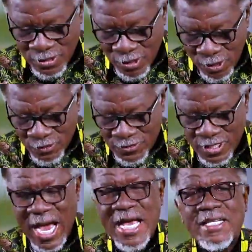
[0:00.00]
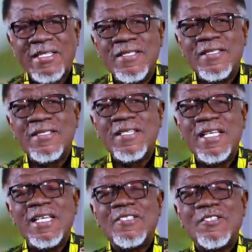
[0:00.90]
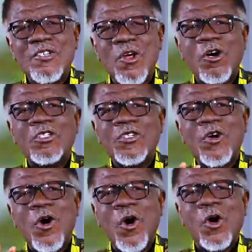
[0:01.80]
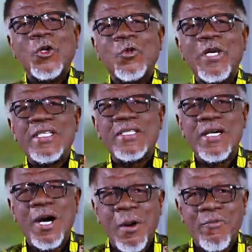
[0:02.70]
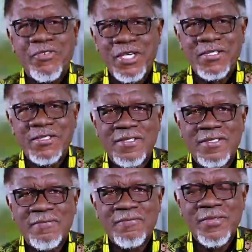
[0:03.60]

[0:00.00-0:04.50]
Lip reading: God's guidance is not always obvious.